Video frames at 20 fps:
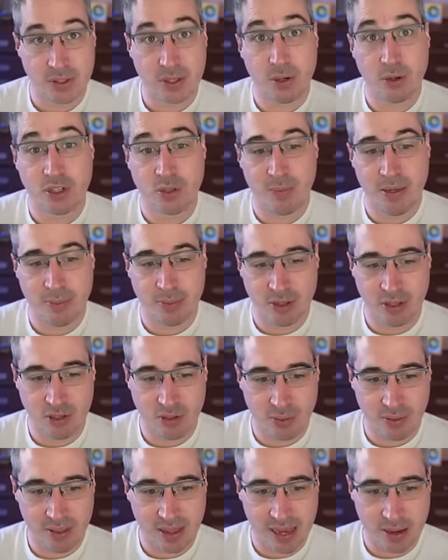So to be able to
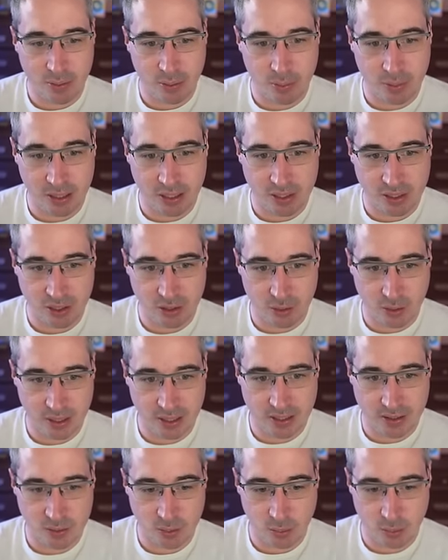do that, what we can do
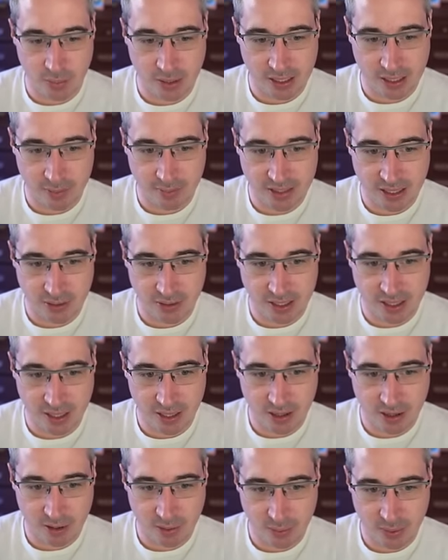is when we come down
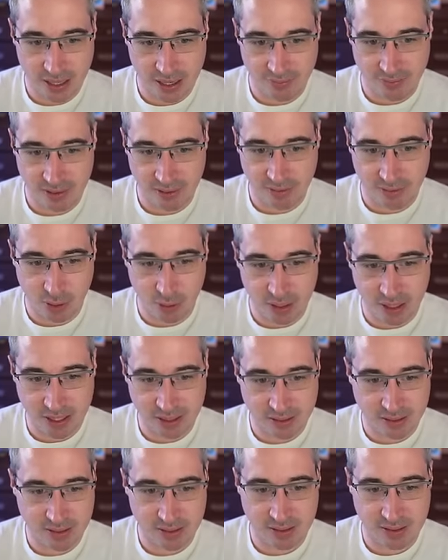here, we have the
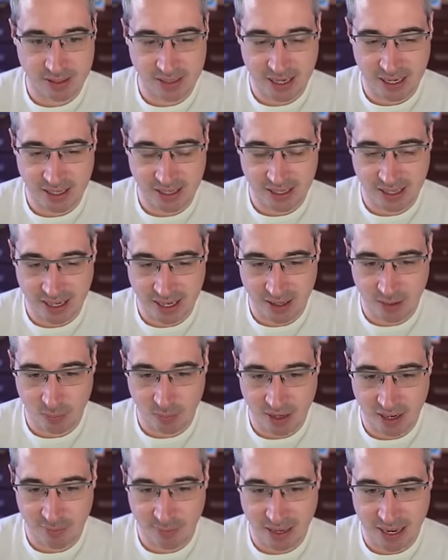focus state
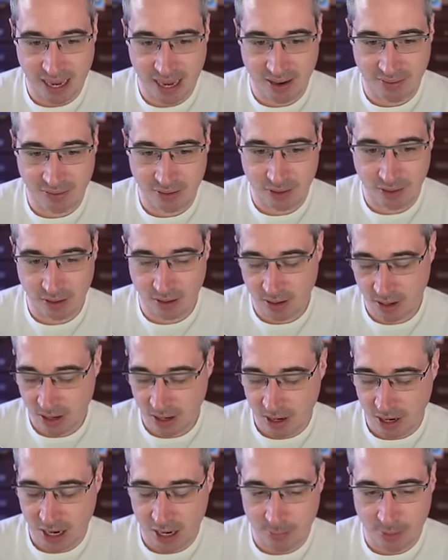again, we have my after.
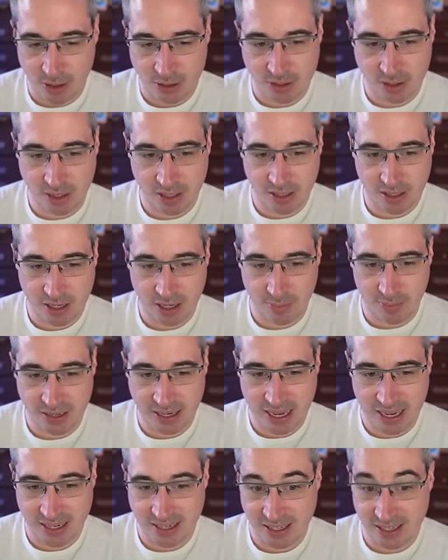I'm also gonna come
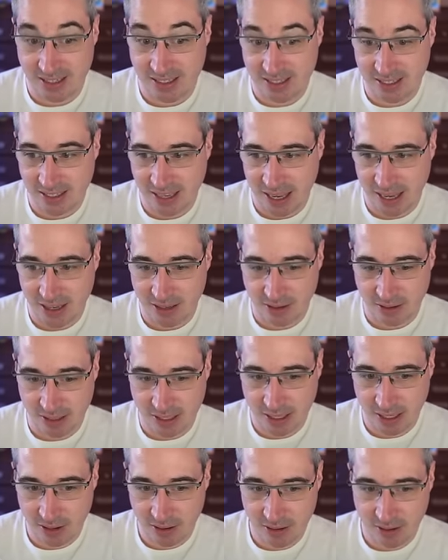and add a scale
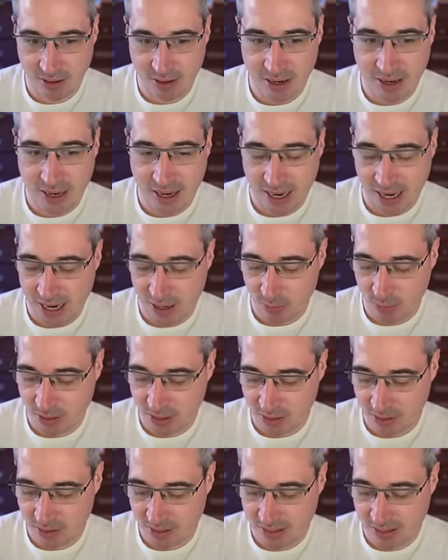here, and
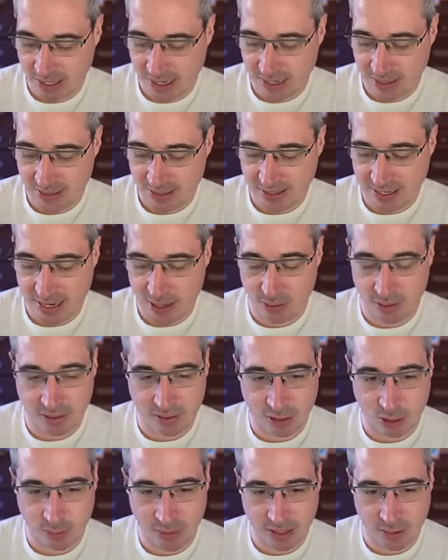we're gonna scale it down a
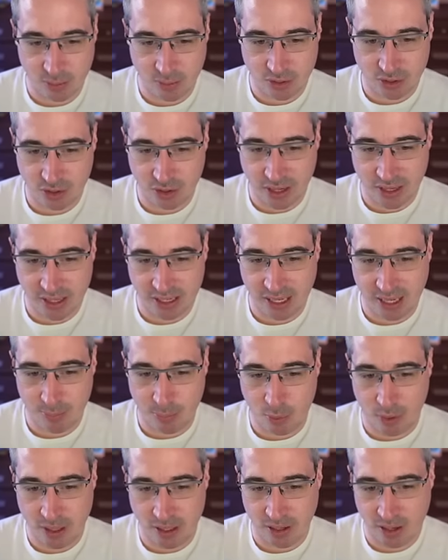little bit. We'll try like
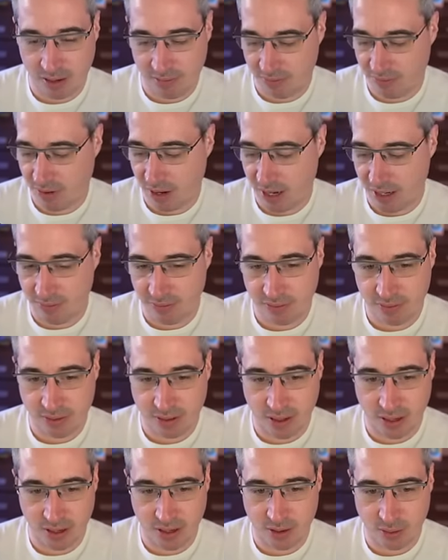8.95
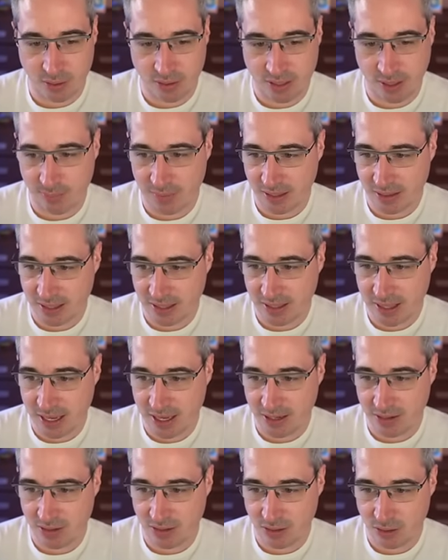or something like
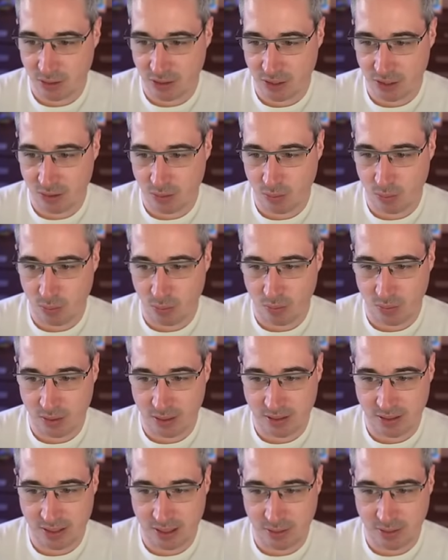that. So just,
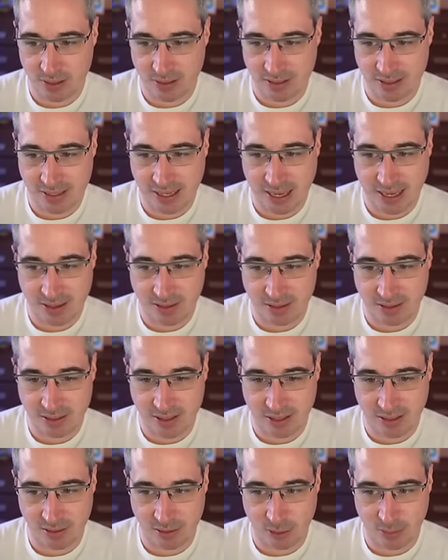you can see how it
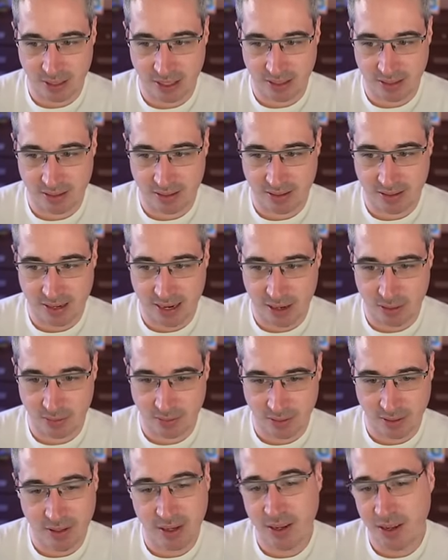scales a little bit
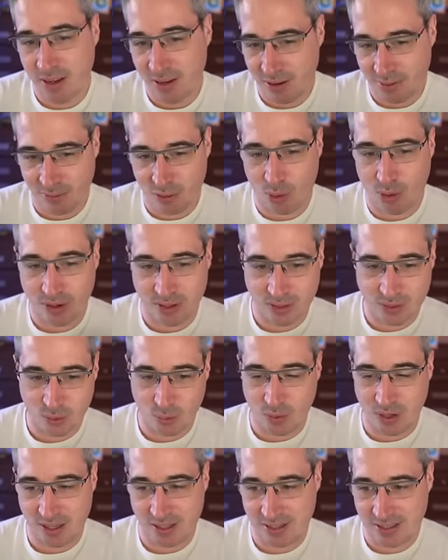down. Of
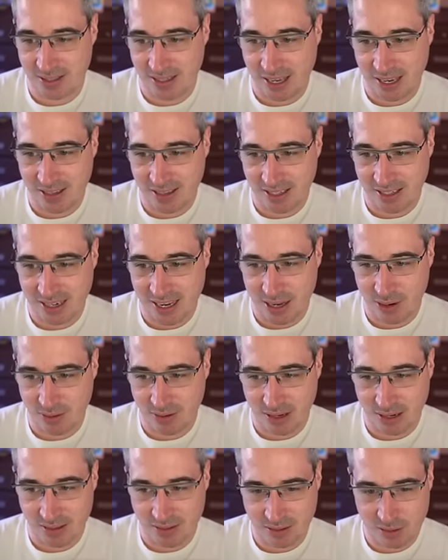course, when it's scaling
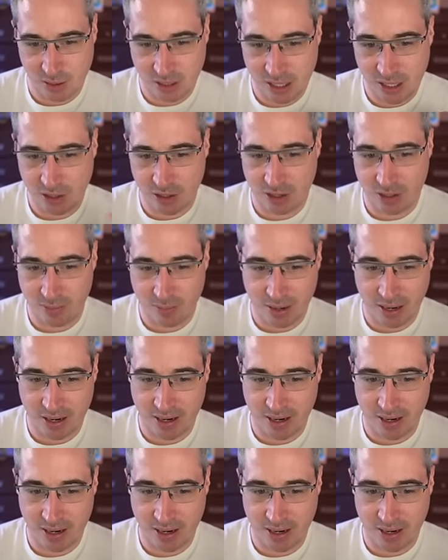down, it's looking good.